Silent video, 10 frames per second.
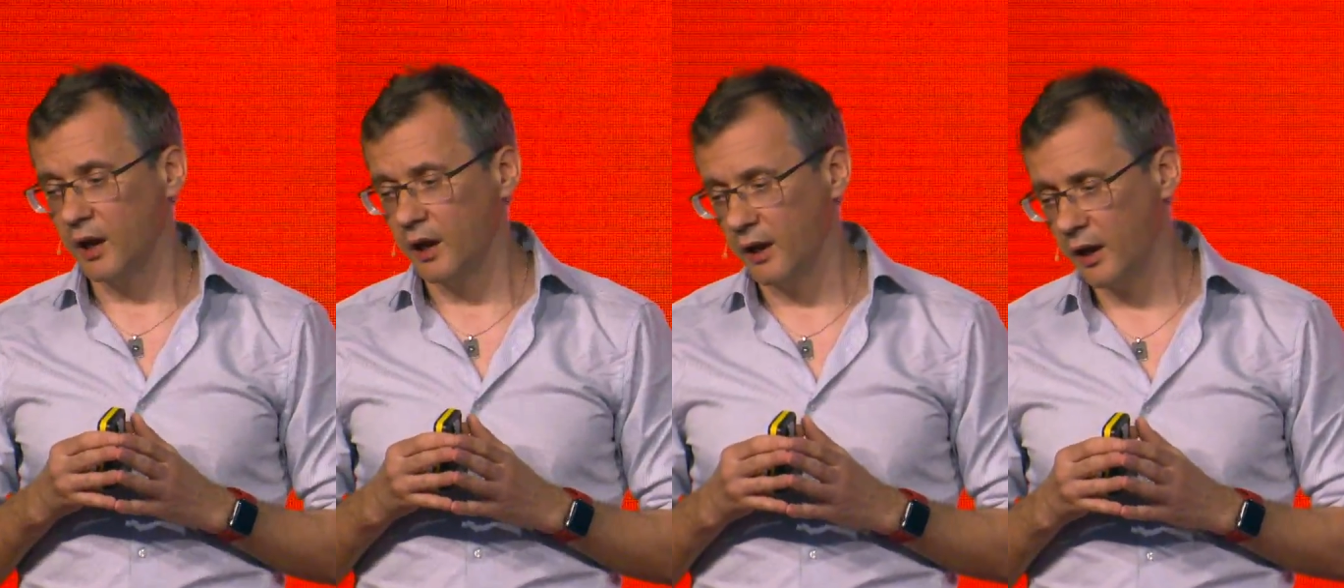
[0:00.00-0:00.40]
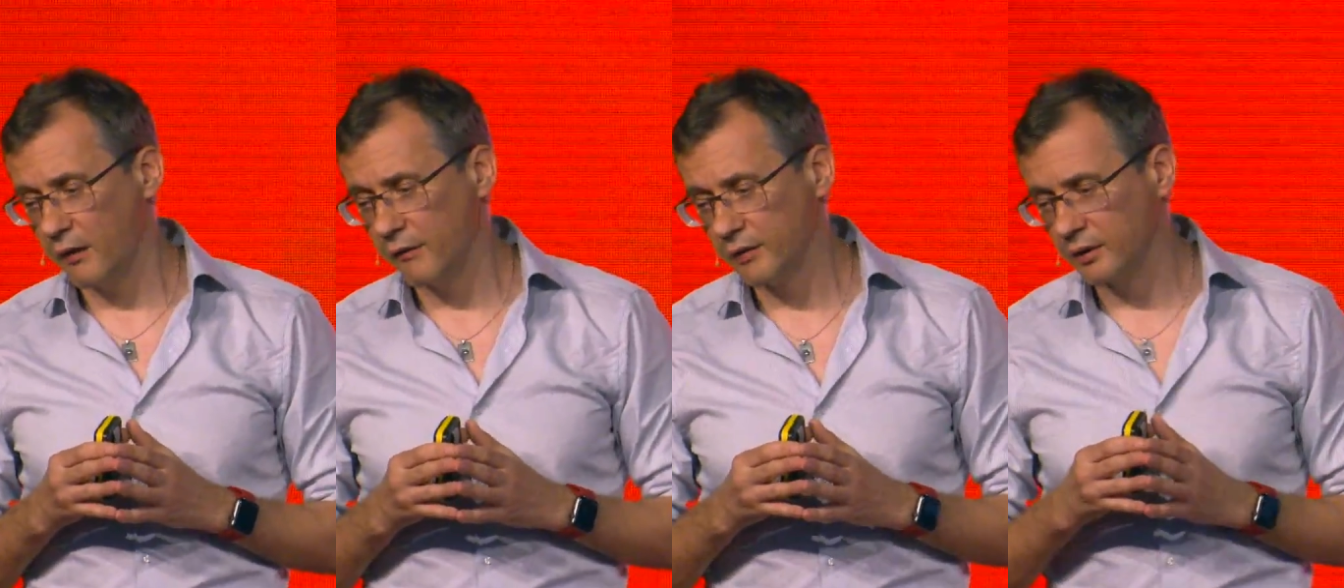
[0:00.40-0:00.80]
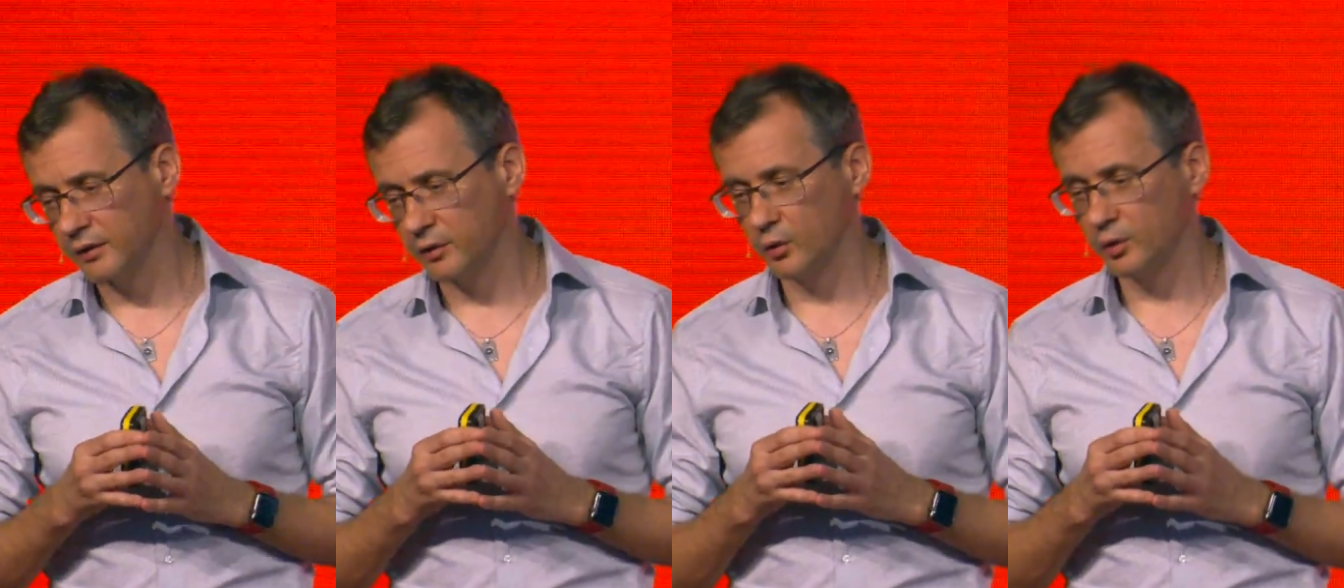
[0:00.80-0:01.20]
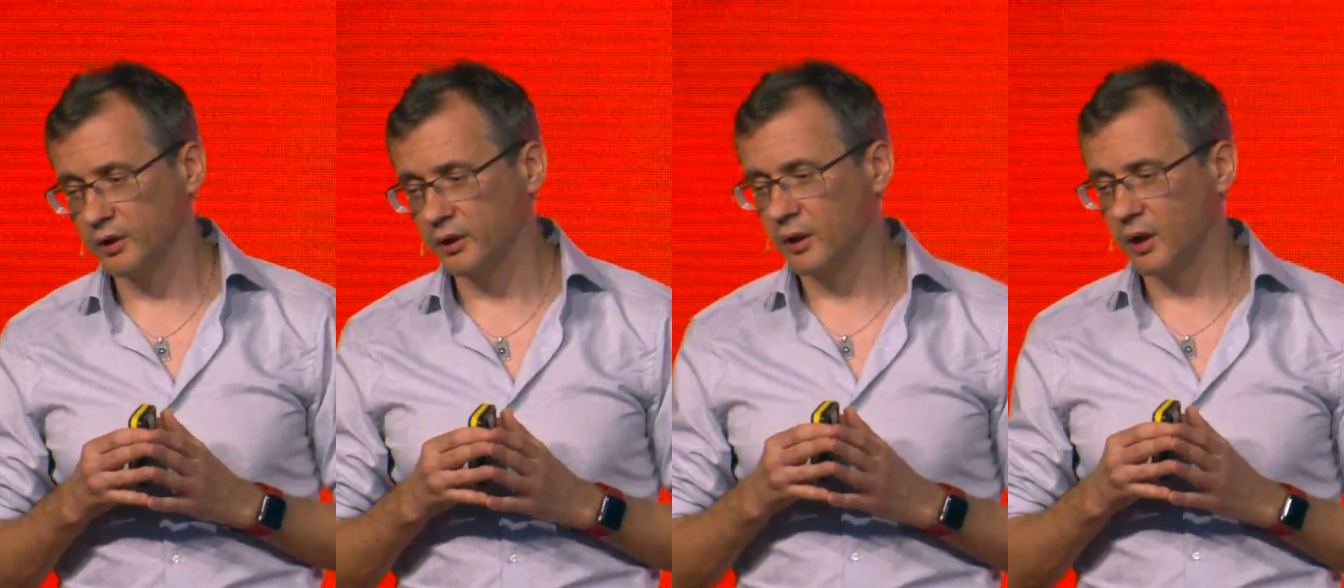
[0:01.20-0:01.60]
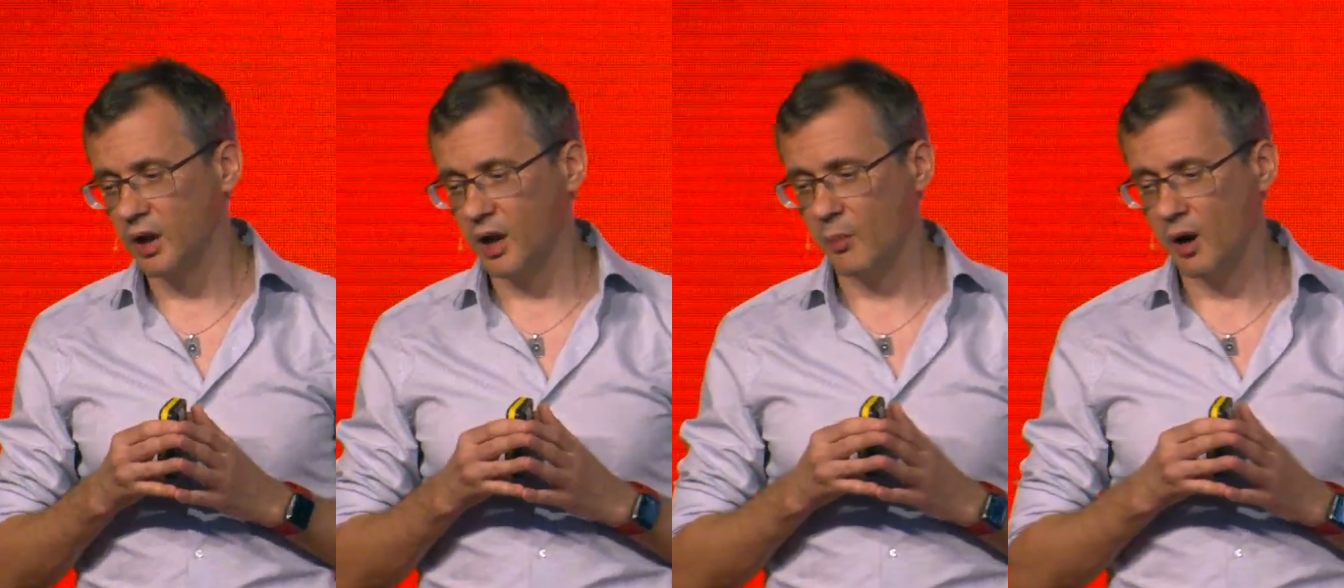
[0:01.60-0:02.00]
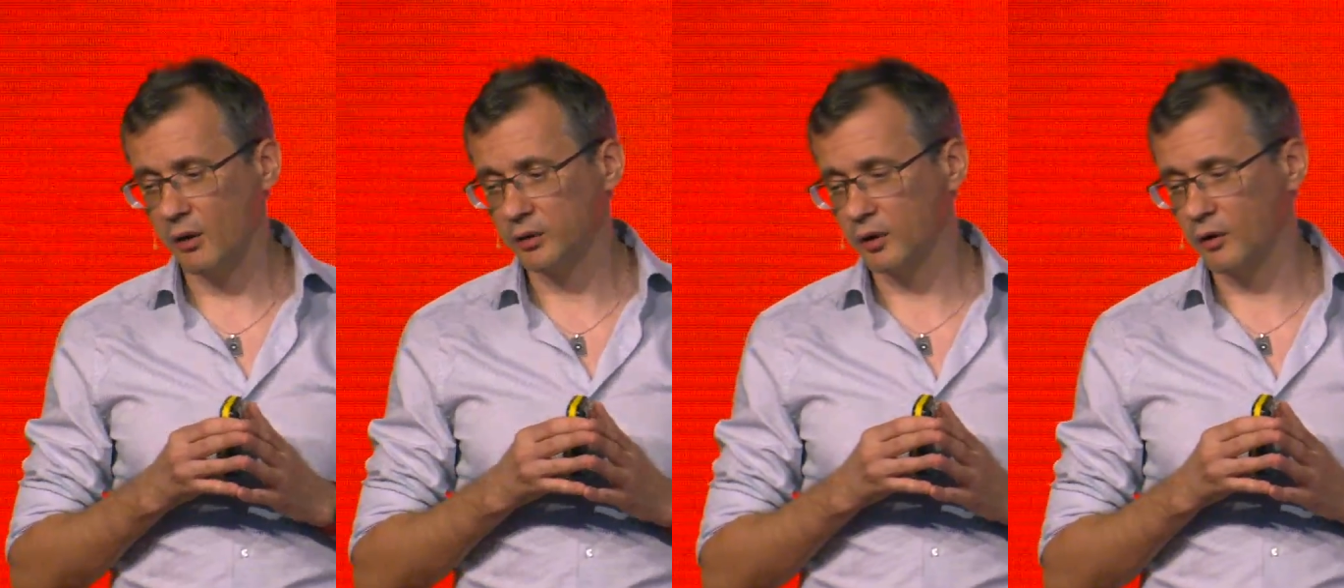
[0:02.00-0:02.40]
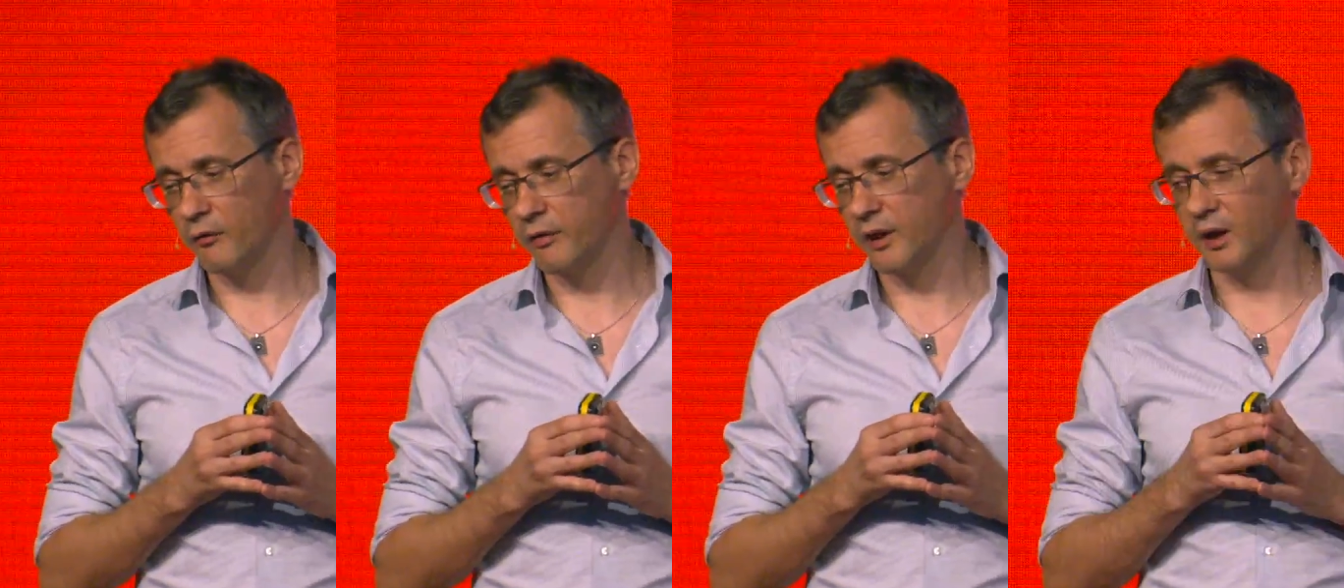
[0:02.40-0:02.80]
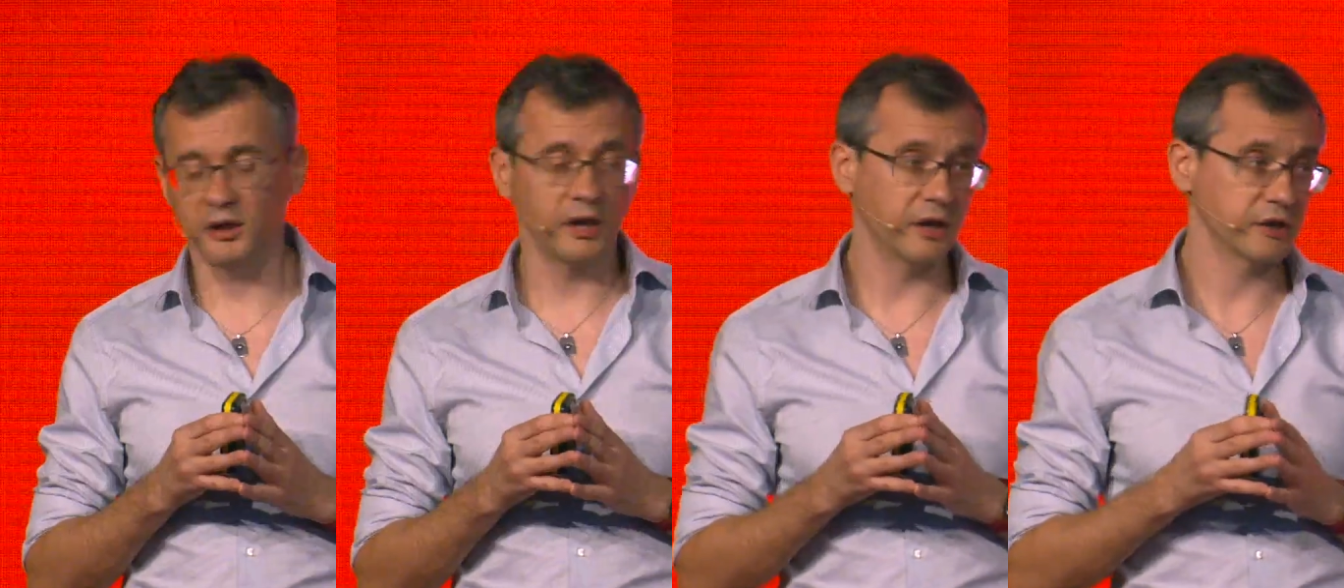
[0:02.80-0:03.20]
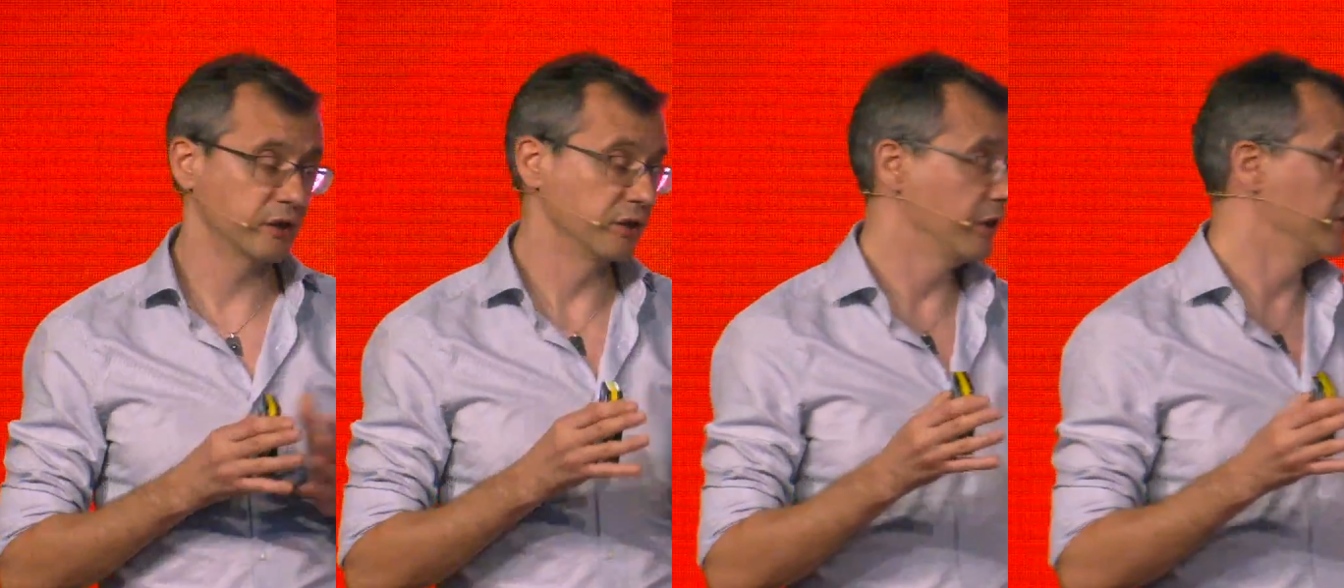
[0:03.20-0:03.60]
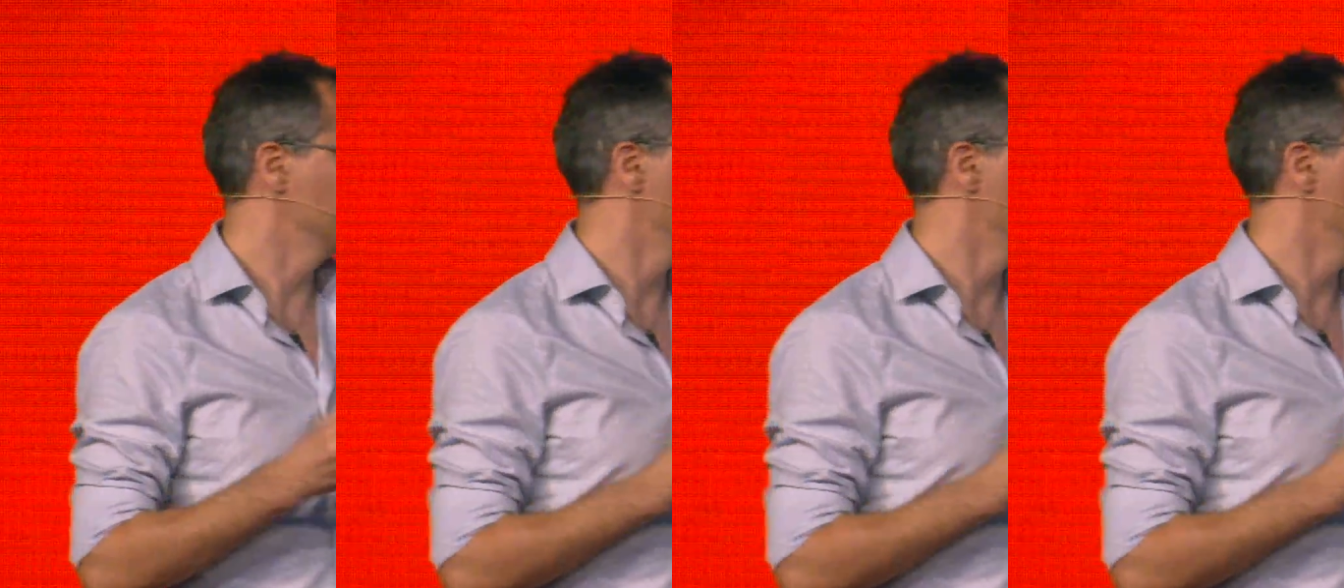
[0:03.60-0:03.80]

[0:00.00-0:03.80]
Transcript: having certain amount of the cash in his